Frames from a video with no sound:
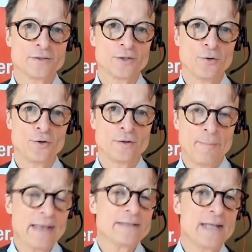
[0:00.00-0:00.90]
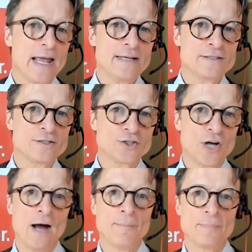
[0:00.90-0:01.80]
So the best days to
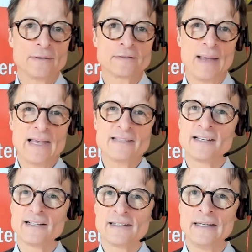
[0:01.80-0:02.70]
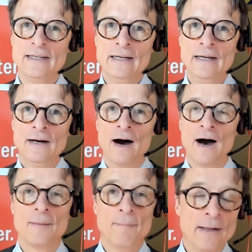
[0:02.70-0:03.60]
shop is basically
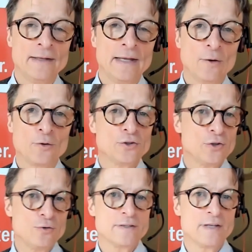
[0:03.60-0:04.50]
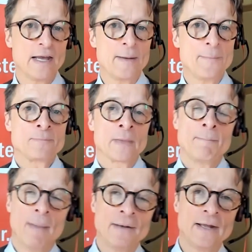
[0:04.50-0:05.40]
on a Monday or Tuesday.
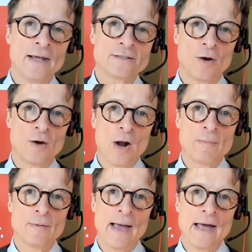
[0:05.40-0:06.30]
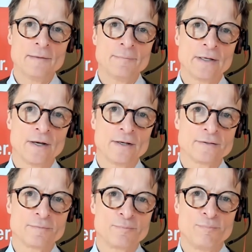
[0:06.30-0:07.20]
Mondays are problematic
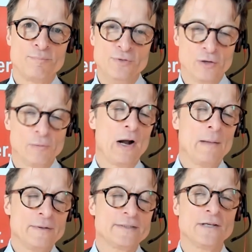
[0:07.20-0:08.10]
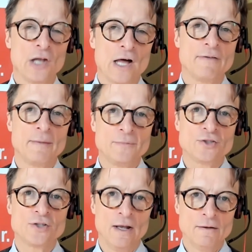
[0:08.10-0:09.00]
because you'll probably see a lot of
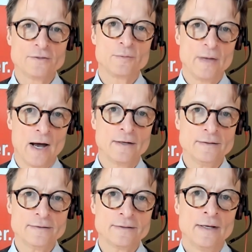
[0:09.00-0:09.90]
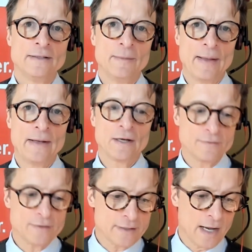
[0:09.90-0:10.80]
empty shelves, to be honest, depending
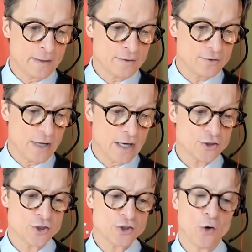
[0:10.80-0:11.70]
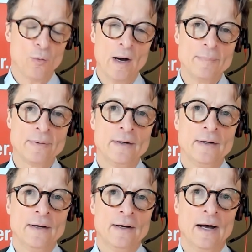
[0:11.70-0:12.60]
of the time that you actually show up.
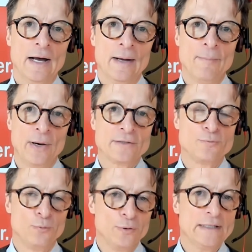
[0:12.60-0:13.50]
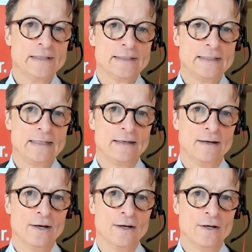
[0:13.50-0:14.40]
Uh, but really,
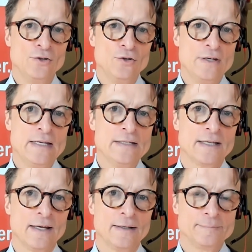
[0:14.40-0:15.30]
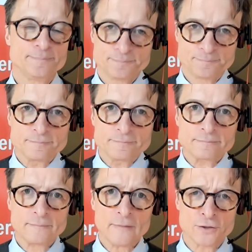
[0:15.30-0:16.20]
uh, you need to
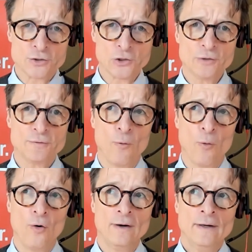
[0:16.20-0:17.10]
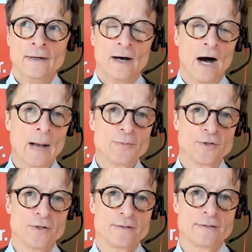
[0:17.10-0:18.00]
to look for
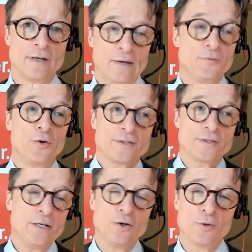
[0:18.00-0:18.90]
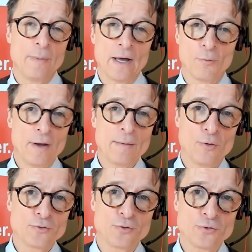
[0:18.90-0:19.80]
options. Uh, if you're a senior, by the way,
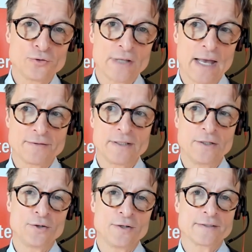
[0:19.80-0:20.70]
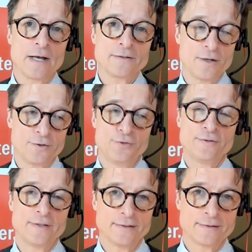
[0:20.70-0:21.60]
most grocers have senior discounts on
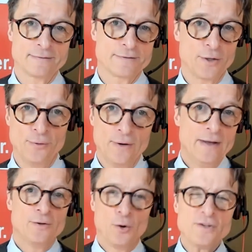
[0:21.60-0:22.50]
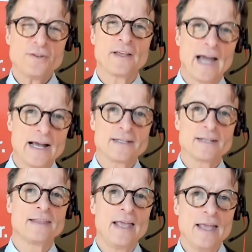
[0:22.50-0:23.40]
Tuesdays. So those are the kinds
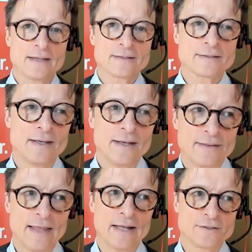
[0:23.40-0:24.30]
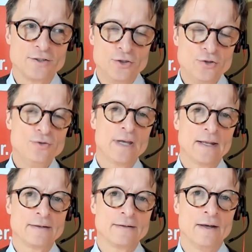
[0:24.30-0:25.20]
of things that you
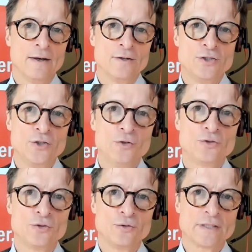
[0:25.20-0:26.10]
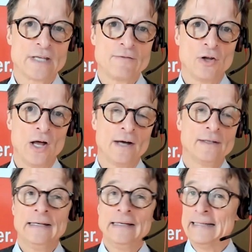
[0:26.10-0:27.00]
can uh, do to save a
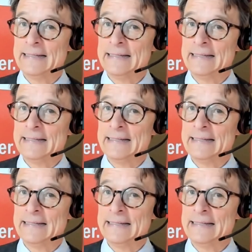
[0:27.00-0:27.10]
lot.